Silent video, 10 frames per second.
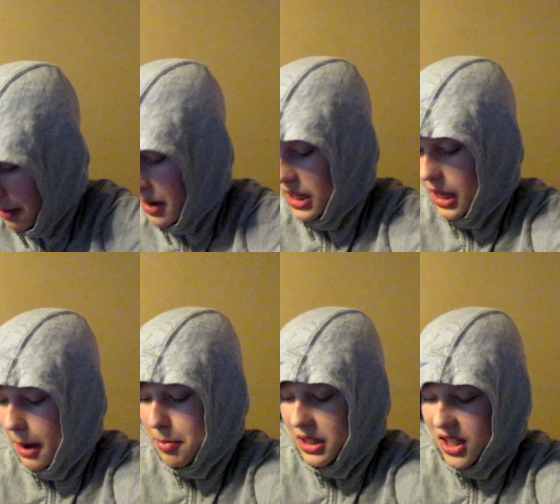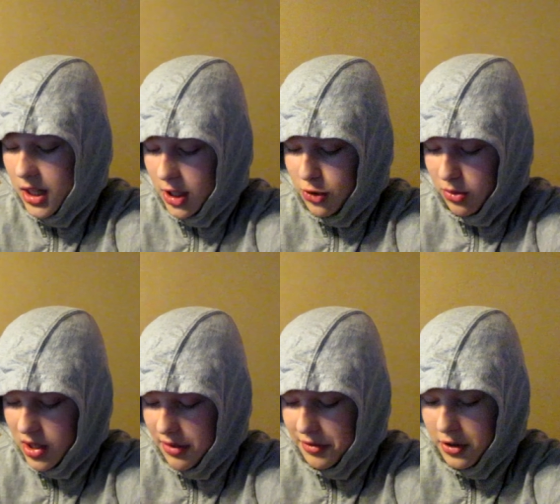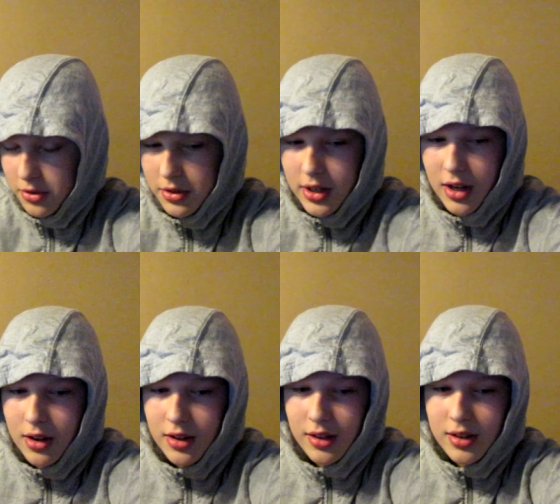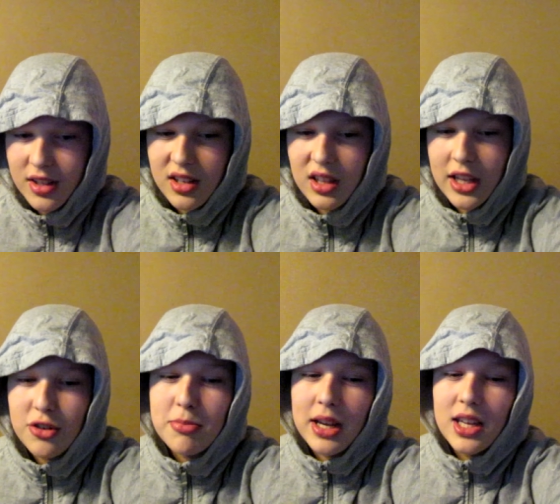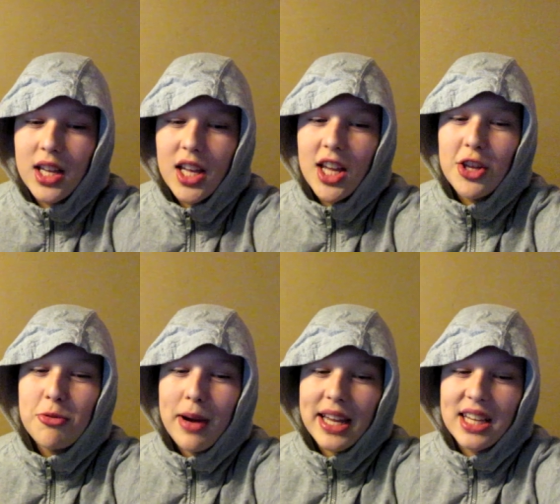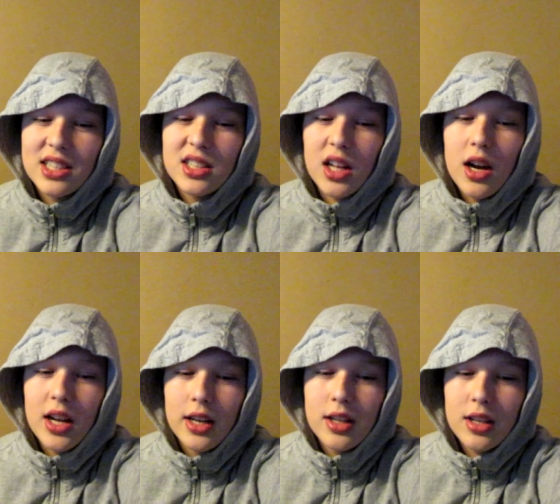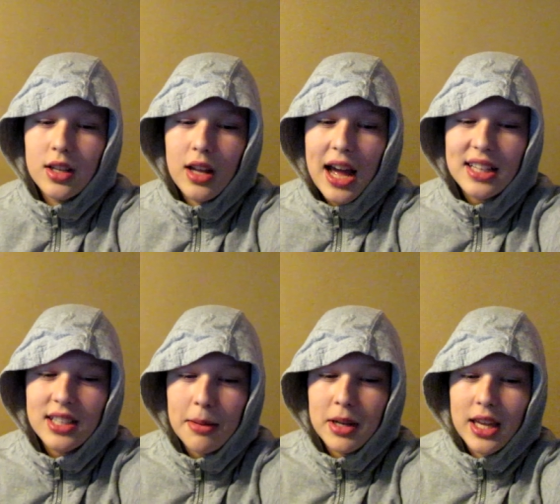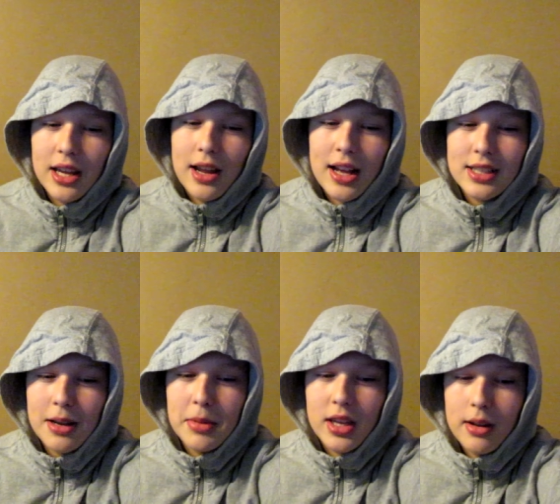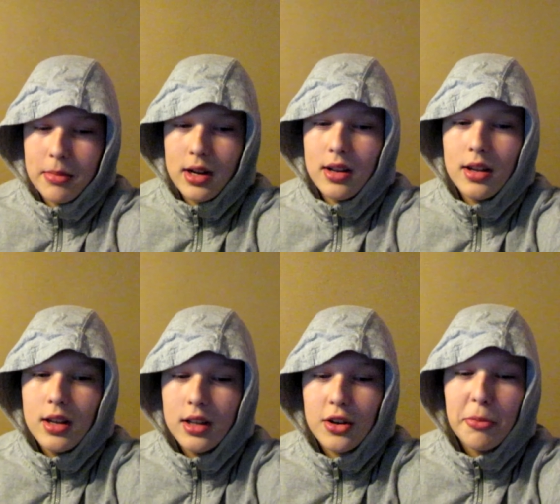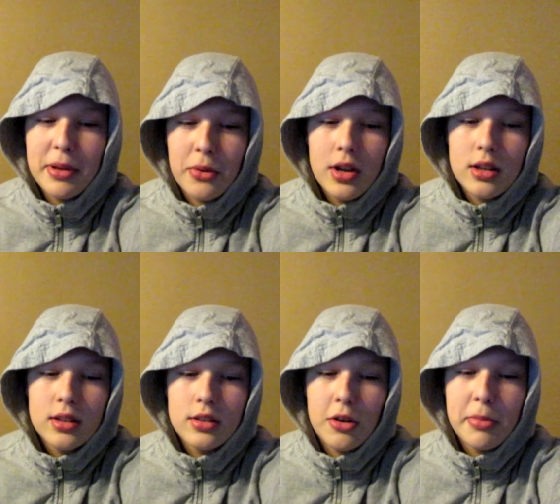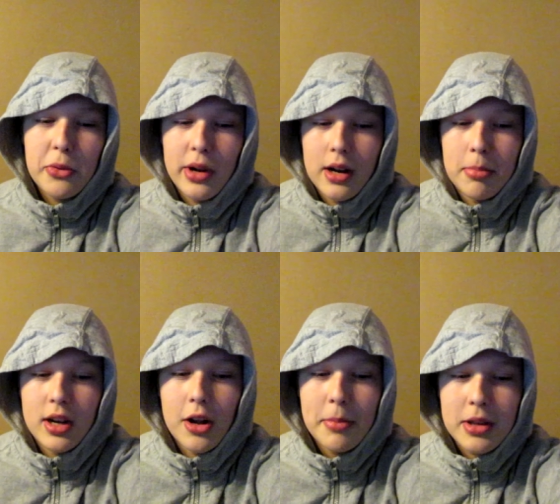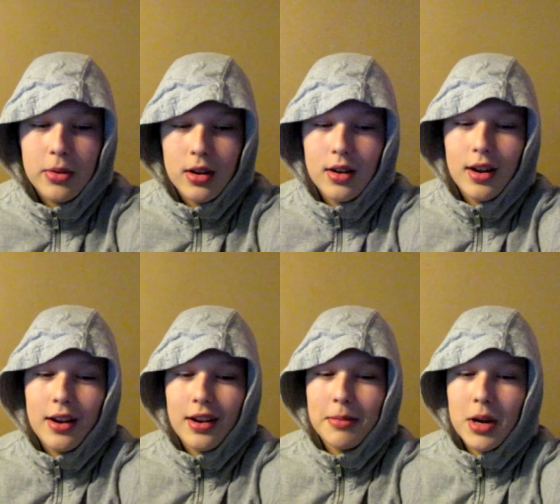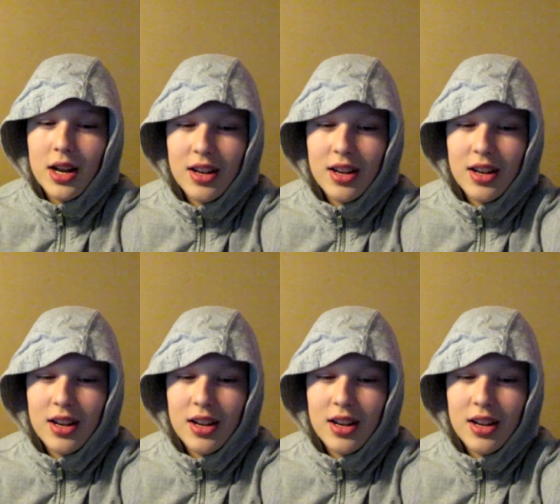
I might. I probably look too good for you. You know, like you might. You might get stunned. Add time again. Add time again, bro. Don't be see. don't be weird, bro. Don't be weird, bro.